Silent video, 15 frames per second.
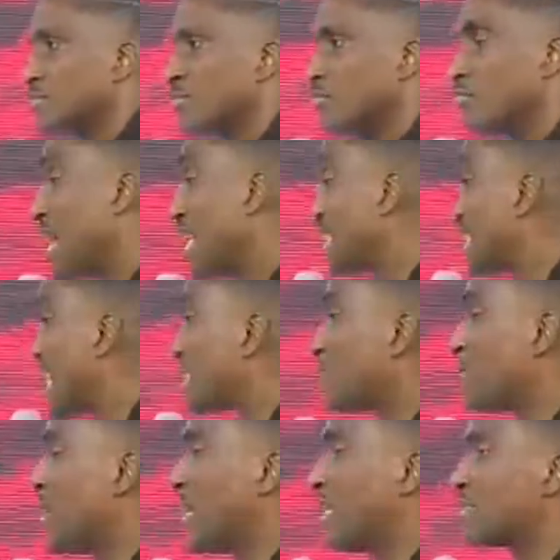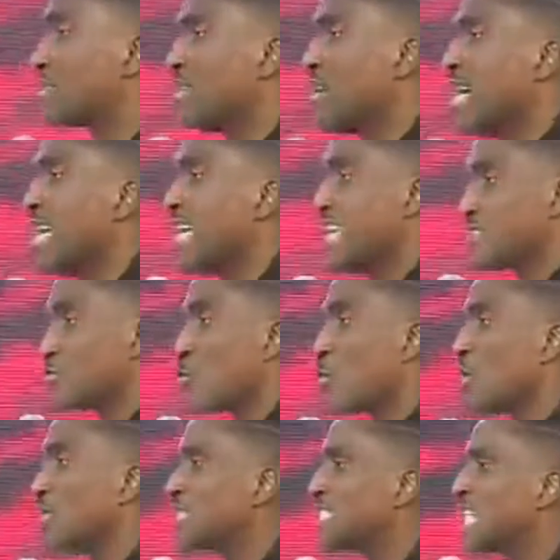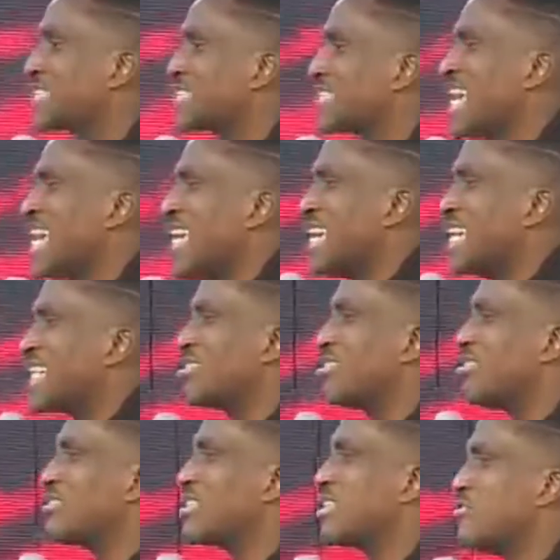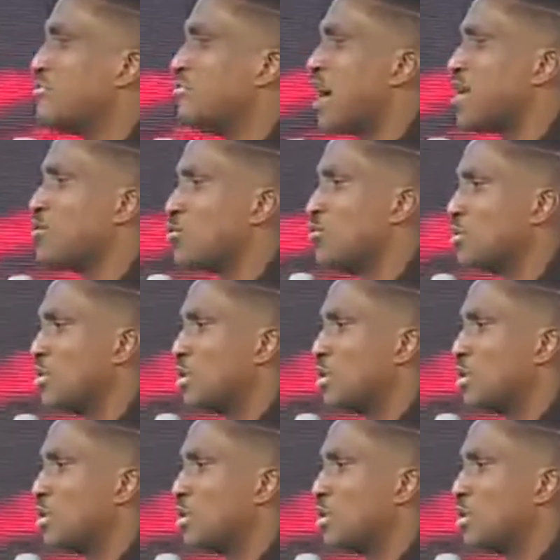Master's Place is constantly increasing in value.